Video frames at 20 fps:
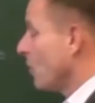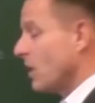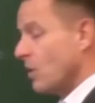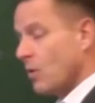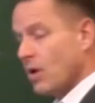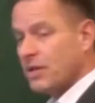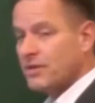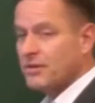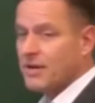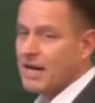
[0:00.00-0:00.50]

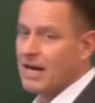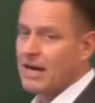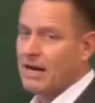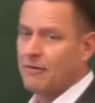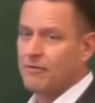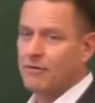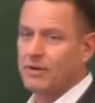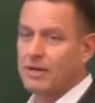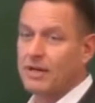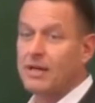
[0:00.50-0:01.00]
we want to
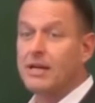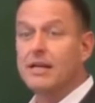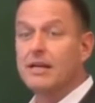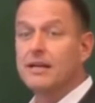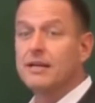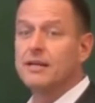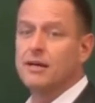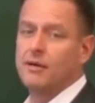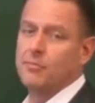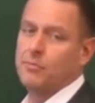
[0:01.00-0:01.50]
have a
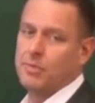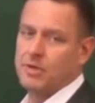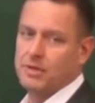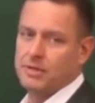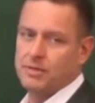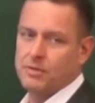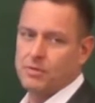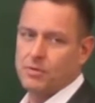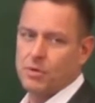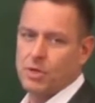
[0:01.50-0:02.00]
clear
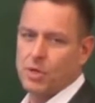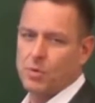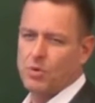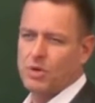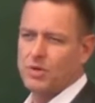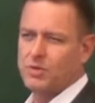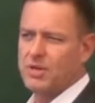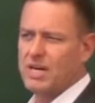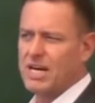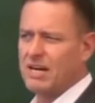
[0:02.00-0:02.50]
number. We
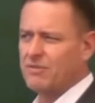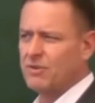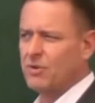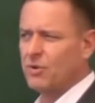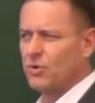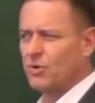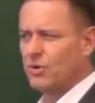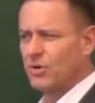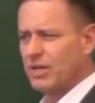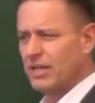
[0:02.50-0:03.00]
want to have
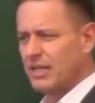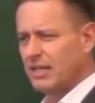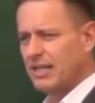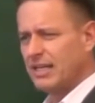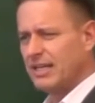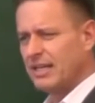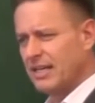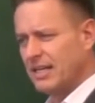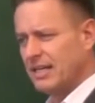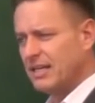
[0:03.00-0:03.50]
a
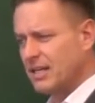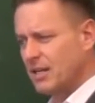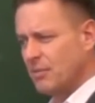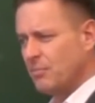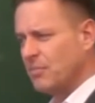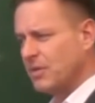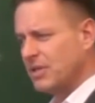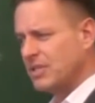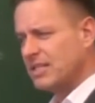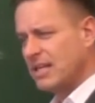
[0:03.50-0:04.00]
really clear
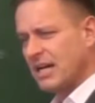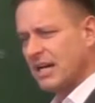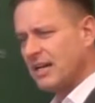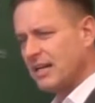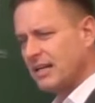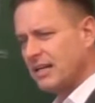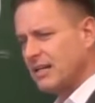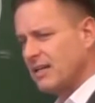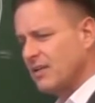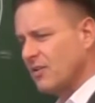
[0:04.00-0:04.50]
number
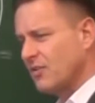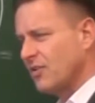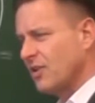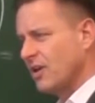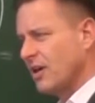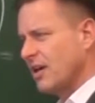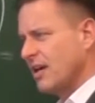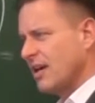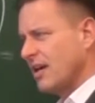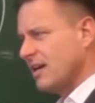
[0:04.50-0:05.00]
telling
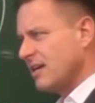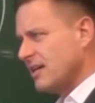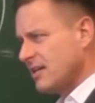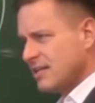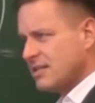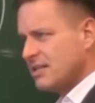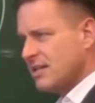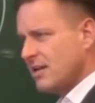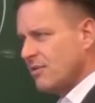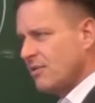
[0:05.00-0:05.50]
us,
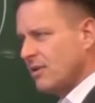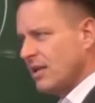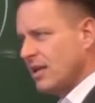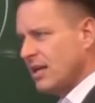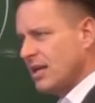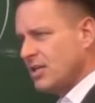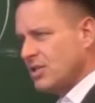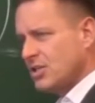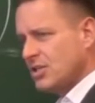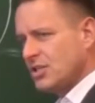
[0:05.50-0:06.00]
is there a
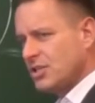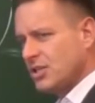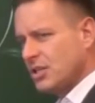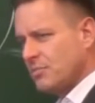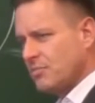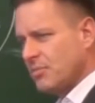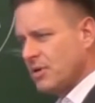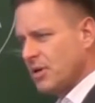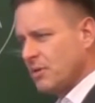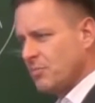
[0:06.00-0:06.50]

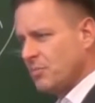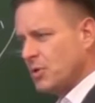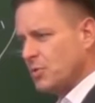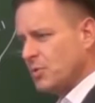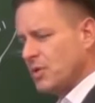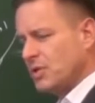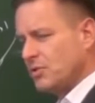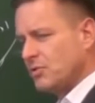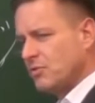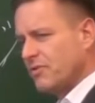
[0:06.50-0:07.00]
relationship
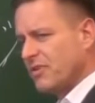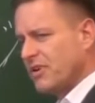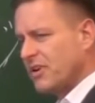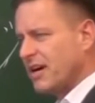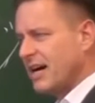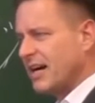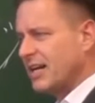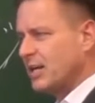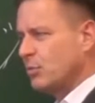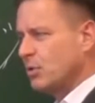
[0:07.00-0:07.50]
between two
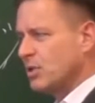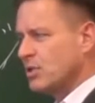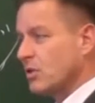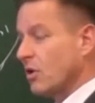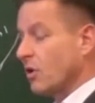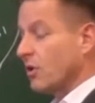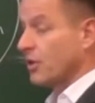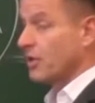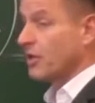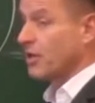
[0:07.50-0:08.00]

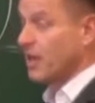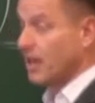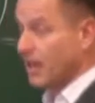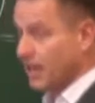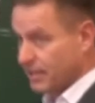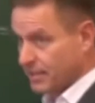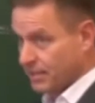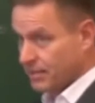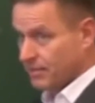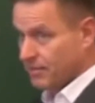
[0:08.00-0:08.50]
variables or
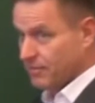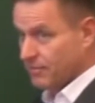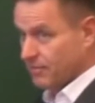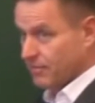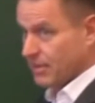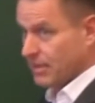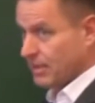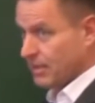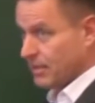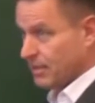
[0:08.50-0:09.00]
not?
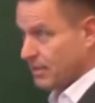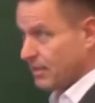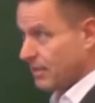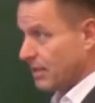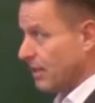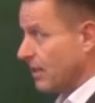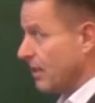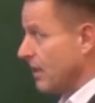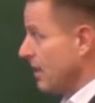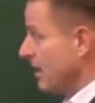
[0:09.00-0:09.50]

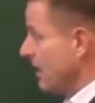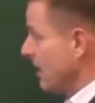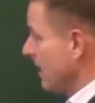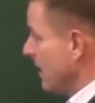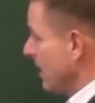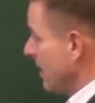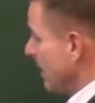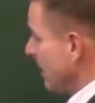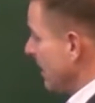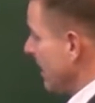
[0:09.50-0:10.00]
Okay.
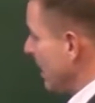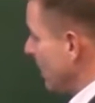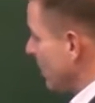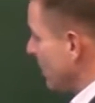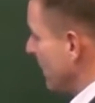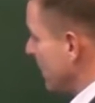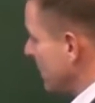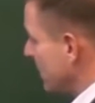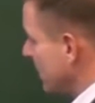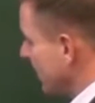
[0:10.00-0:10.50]

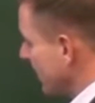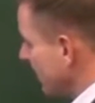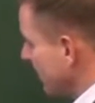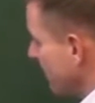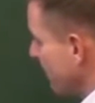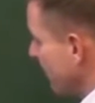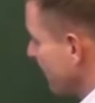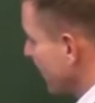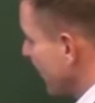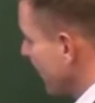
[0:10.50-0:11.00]
Now, question.